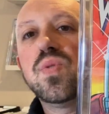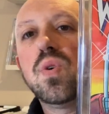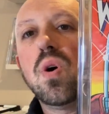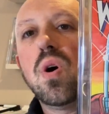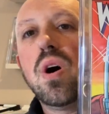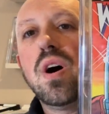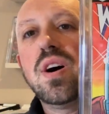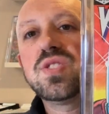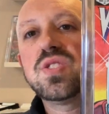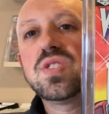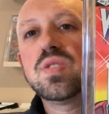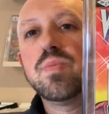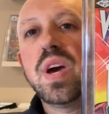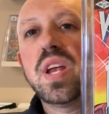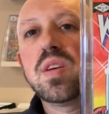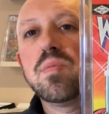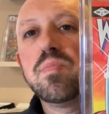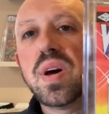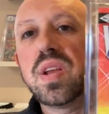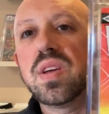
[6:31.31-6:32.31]
awesome.
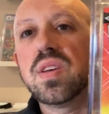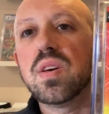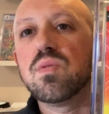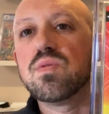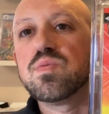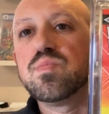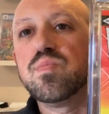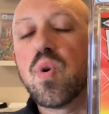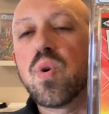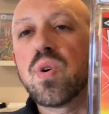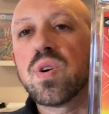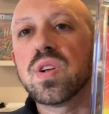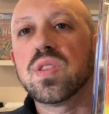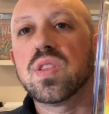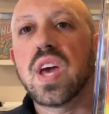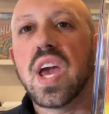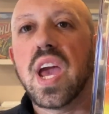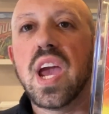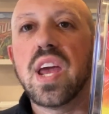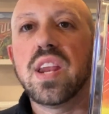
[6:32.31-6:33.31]
Anybody that was born in
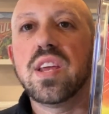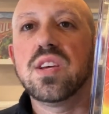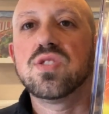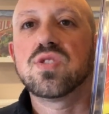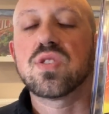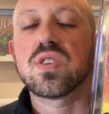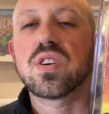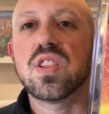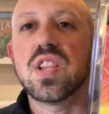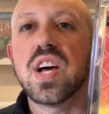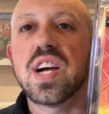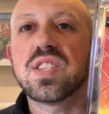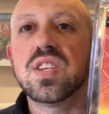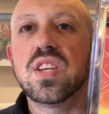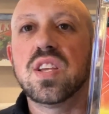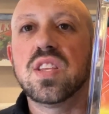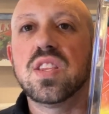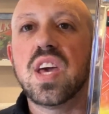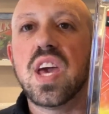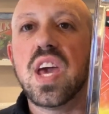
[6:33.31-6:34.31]
the 80s or
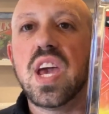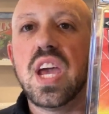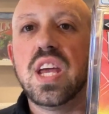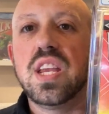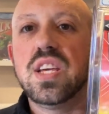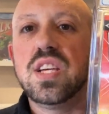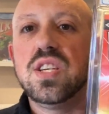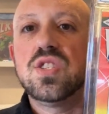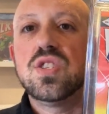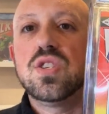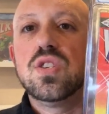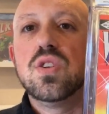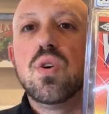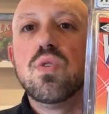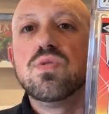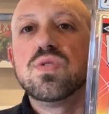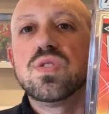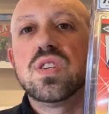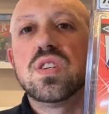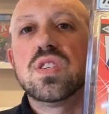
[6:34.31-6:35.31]
collecting in the 80s
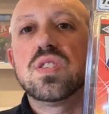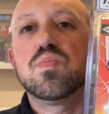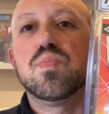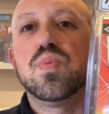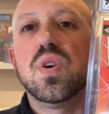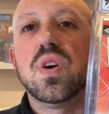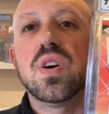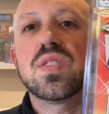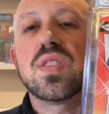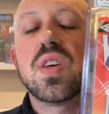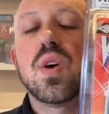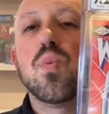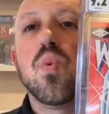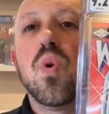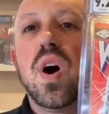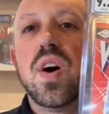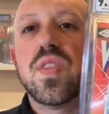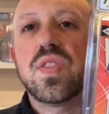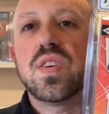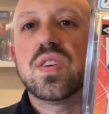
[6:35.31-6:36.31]
knows this book. They
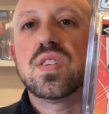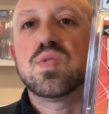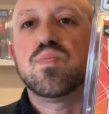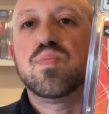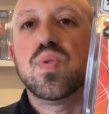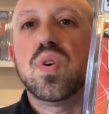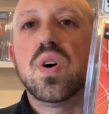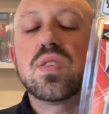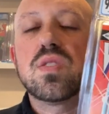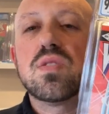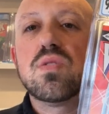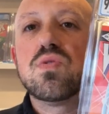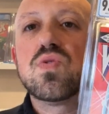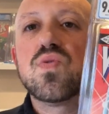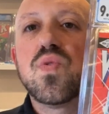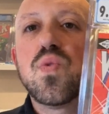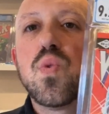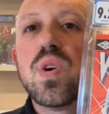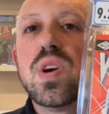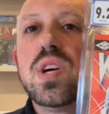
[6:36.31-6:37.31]
want this book. There was
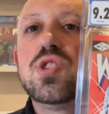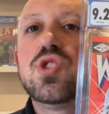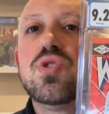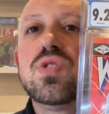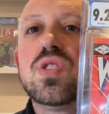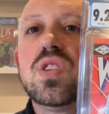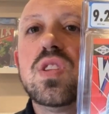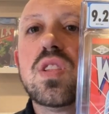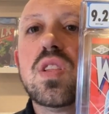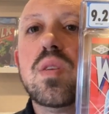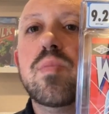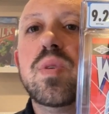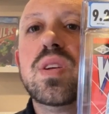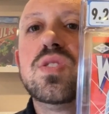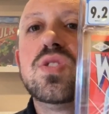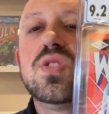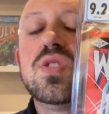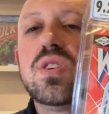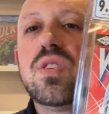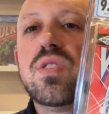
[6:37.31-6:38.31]
4 issues in the
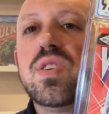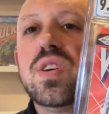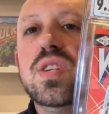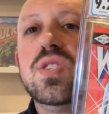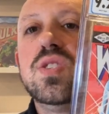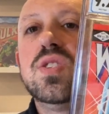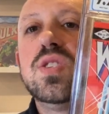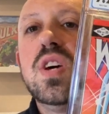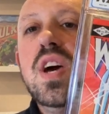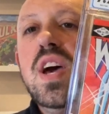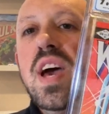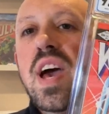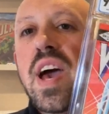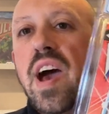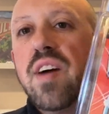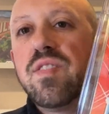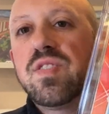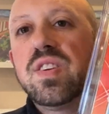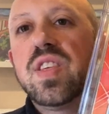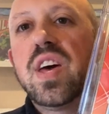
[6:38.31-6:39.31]
limited series.
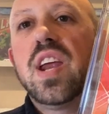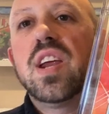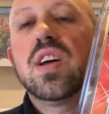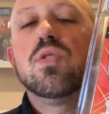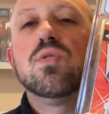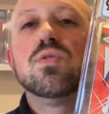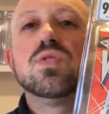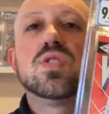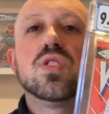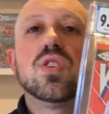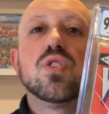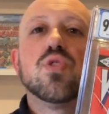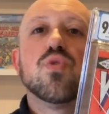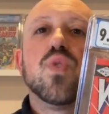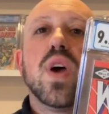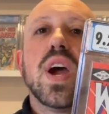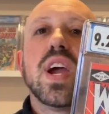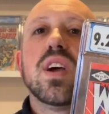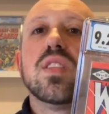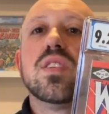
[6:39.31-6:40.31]
After that, it goes to the
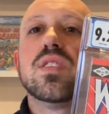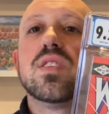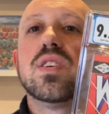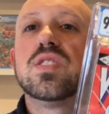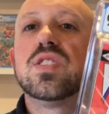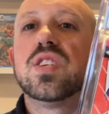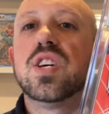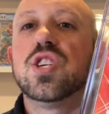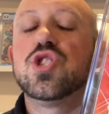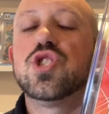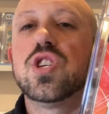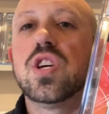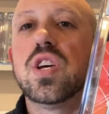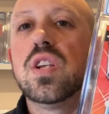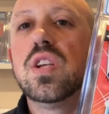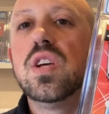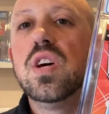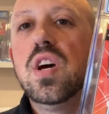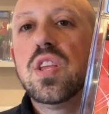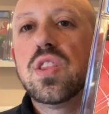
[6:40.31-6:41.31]
regular
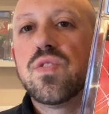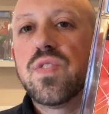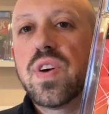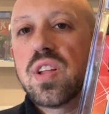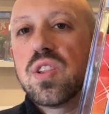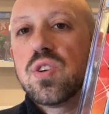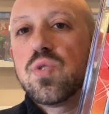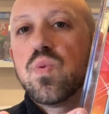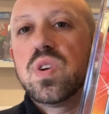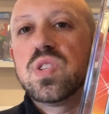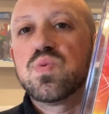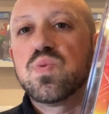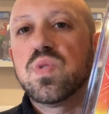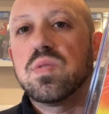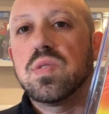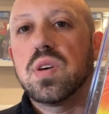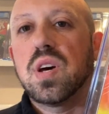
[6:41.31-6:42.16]
edition. The regular ones with